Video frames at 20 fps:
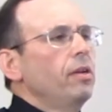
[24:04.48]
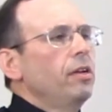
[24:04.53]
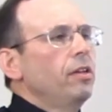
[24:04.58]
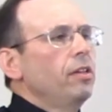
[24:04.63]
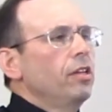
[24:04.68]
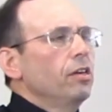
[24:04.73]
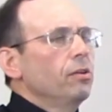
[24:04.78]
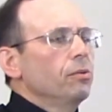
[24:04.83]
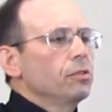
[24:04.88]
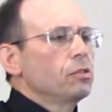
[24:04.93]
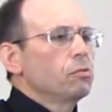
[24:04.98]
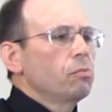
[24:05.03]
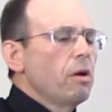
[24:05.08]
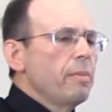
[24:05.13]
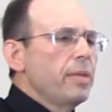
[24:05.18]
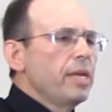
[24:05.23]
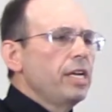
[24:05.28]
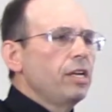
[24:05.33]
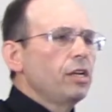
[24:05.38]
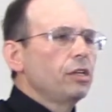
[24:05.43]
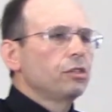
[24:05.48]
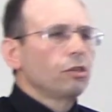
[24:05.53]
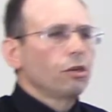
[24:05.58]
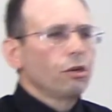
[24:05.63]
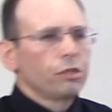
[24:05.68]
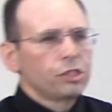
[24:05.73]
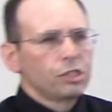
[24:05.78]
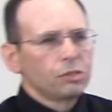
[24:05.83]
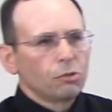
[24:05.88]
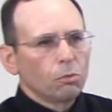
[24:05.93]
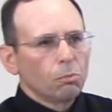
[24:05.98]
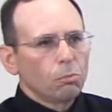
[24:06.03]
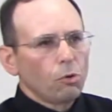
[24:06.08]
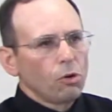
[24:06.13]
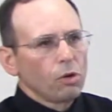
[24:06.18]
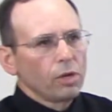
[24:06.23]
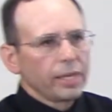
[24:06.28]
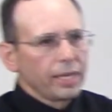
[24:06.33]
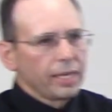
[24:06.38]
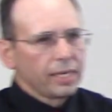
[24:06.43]
There was women in the church that were
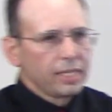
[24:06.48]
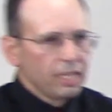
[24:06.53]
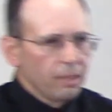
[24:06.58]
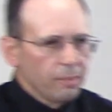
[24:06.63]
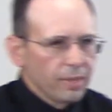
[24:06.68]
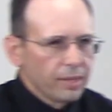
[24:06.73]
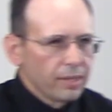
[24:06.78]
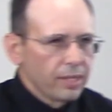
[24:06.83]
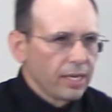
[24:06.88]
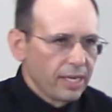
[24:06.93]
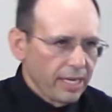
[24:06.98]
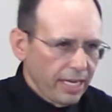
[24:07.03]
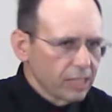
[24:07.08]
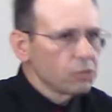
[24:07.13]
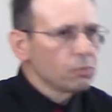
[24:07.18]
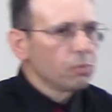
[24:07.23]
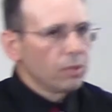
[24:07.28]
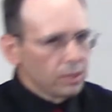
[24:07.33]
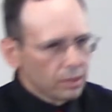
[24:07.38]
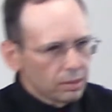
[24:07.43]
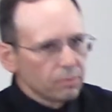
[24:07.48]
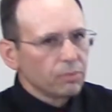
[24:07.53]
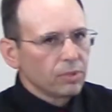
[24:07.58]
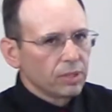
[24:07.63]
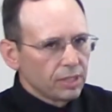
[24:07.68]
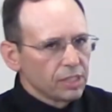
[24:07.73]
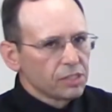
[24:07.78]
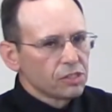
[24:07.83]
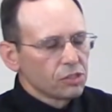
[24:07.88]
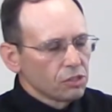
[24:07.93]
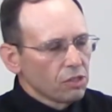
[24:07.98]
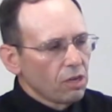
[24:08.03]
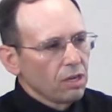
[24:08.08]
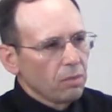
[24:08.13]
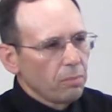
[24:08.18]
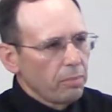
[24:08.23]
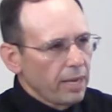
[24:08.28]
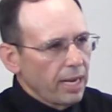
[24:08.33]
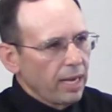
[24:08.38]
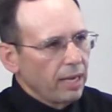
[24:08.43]
bullying Timothy, and that's what this is all
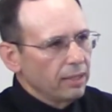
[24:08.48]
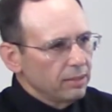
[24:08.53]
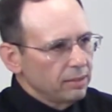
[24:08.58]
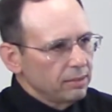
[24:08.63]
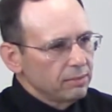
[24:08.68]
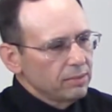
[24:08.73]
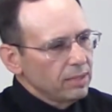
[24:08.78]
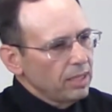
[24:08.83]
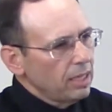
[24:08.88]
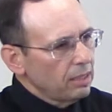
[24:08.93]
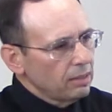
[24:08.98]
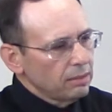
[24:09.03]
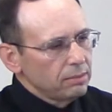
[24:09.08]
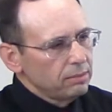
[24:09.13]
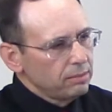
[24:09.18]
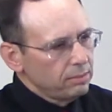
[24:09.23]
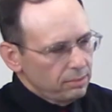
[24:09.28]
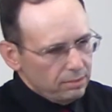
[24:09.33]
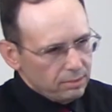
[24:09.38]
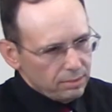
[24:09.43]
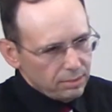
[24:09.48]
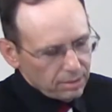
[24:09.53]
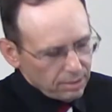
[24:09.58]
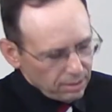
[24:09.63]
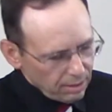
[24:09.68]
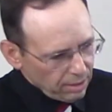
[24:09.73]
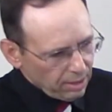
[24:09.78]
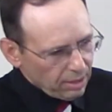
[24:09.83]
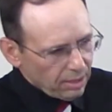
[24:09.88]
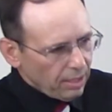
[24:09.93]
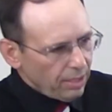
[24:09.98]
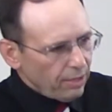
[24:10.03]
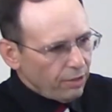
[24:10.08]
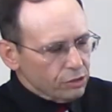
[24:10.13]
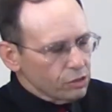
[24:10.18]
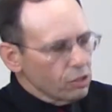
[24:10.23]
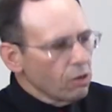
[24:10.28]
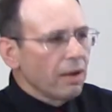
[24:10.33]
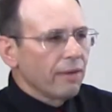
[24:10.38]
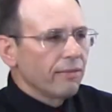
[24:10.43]
about. Well,
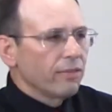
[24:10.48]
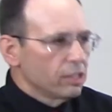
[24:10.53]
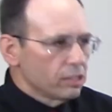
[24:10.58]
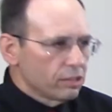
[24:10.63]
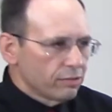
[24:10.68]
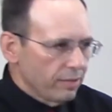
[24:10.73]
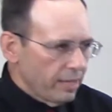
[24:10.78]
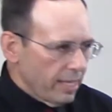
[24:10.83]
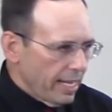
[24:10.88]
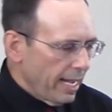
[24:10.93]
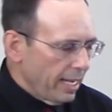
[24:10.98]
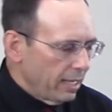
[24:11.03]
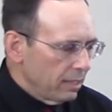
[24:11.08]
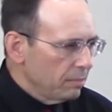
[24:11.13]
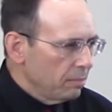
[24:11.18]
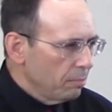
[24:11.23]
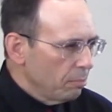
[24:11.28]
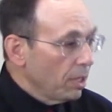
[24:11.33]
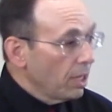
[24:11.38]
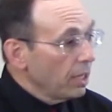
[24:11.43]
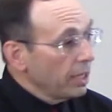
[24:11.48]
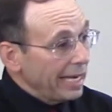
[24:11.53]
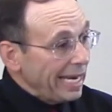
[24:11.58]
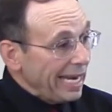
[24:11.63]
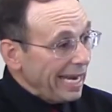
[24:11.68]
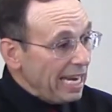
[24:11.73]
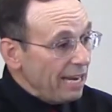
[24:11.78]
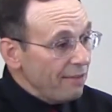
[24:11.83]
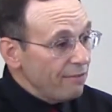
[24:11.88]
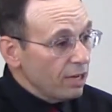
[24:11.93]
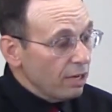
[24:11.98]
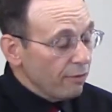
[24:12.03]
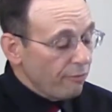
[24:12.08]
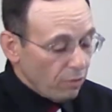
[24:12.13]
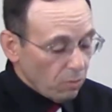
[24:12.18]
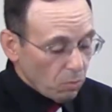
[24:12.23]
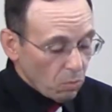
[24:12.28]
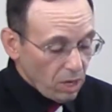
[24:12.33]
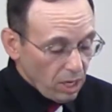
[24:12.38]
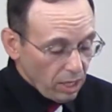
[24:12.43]
there's no evidence for that. But even if
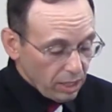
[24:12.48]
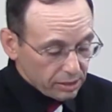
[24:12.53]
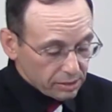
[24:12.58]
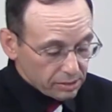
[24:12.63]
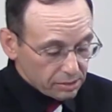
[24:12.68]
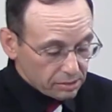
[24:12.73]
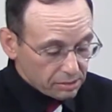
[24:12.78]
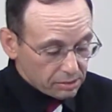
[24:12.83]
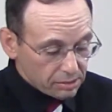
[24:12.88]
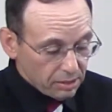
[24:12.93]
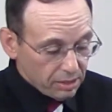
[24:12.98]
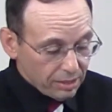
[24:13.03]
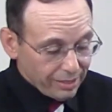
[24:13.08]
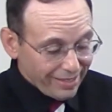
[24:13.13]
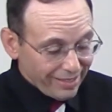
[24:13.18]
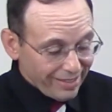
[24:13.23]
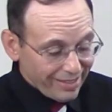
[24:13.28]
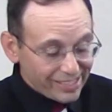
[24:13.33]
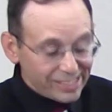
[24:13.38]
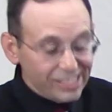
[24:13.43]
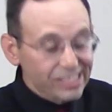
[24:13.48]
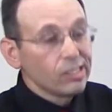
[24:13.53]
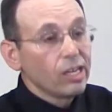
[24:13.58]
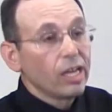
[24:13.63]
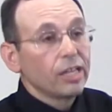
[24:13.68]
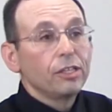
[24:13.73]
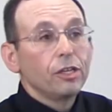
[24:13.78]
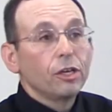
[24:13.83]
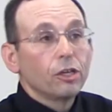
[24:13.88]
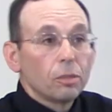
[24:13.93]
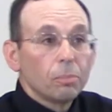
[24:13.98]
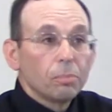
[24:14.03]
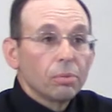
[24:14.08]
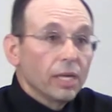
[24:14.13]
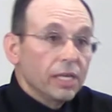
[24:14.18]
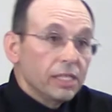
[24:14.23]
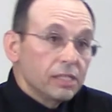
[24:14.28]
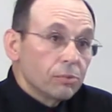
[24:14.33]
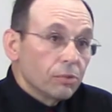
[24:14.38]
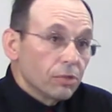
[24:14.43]
it was, this is not the only
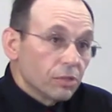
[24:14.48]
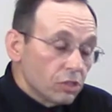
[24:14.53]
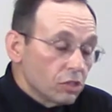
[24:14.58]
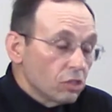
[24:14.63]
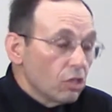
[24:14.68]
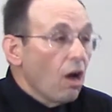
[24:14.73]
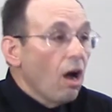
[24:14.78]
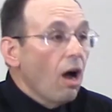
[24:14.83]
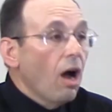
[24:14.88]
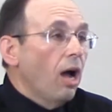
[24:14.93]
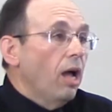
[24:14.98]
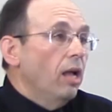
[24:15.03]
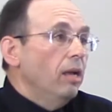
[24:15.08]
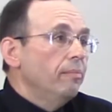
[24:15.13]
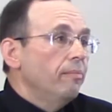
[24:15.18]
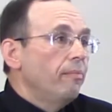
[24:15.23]
place where it's taught.